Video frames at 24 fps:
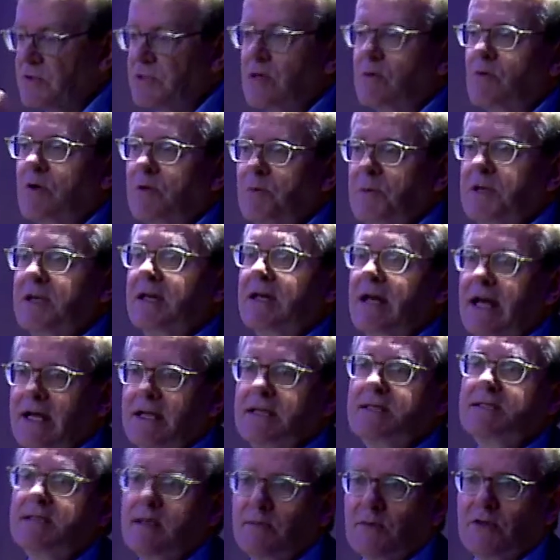There would be an
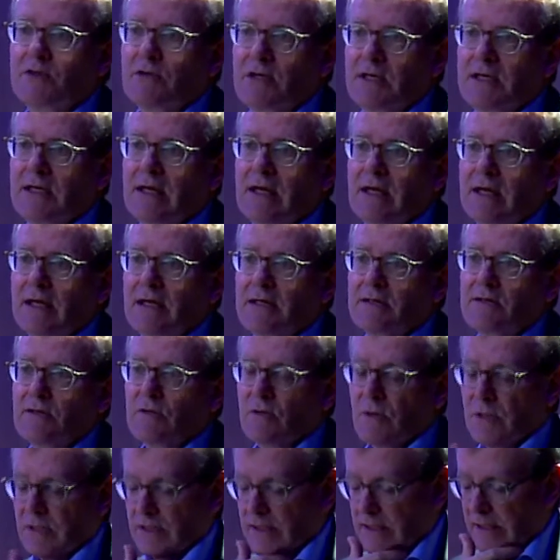asymmetry
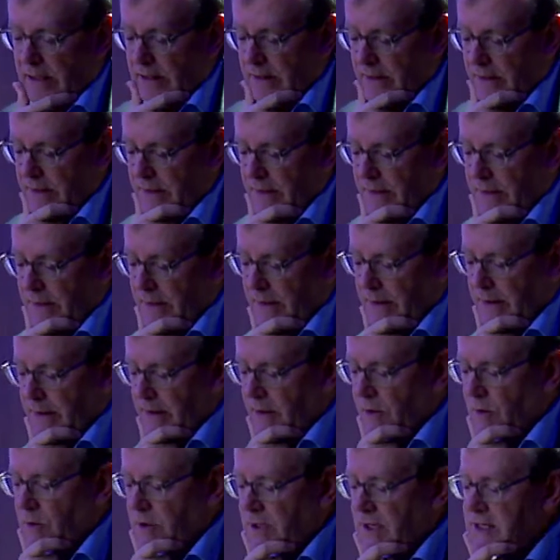to it,
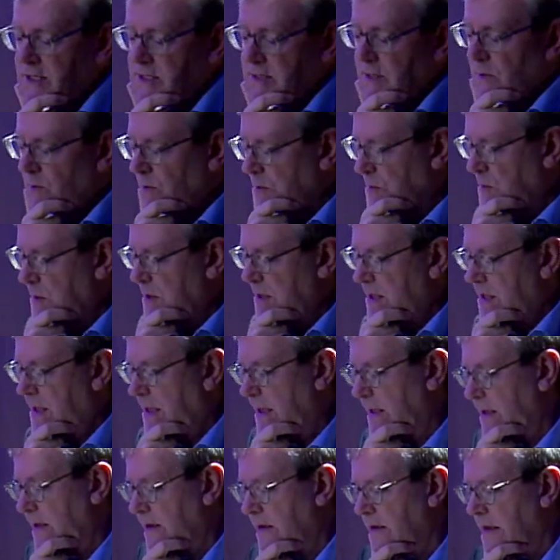or at least there would be
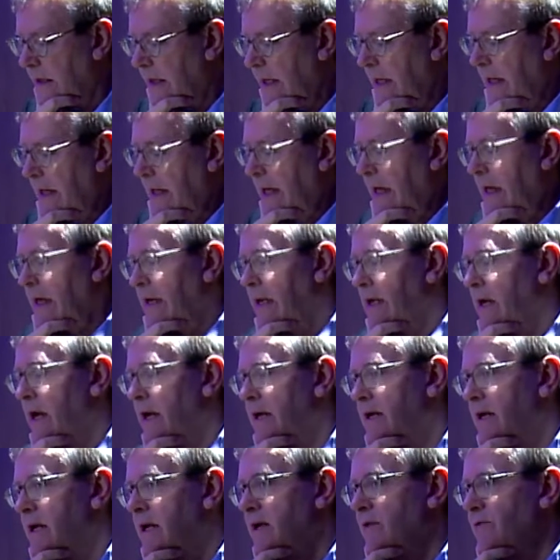a
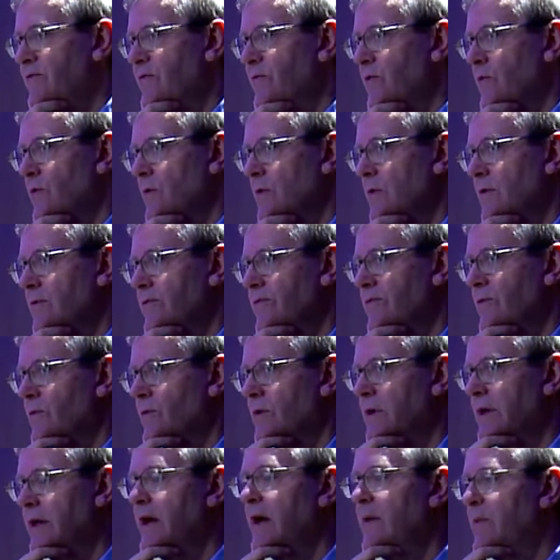need for
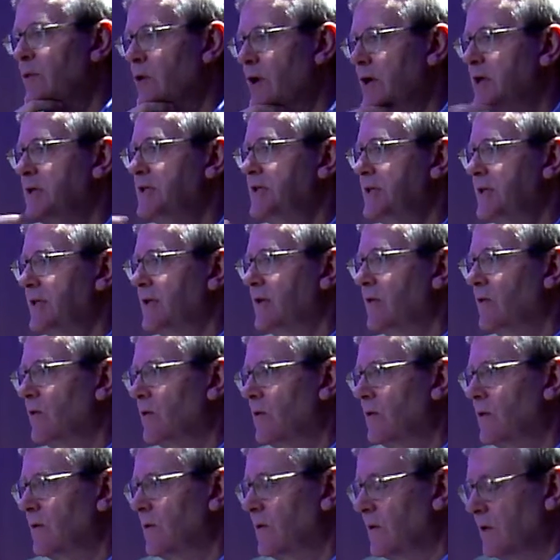an elaboration
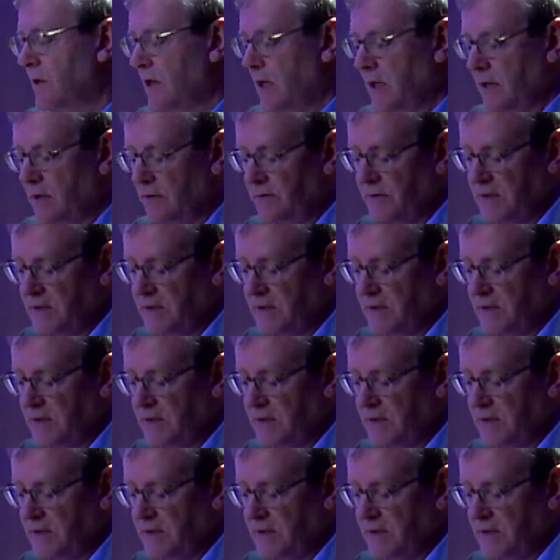or a kind of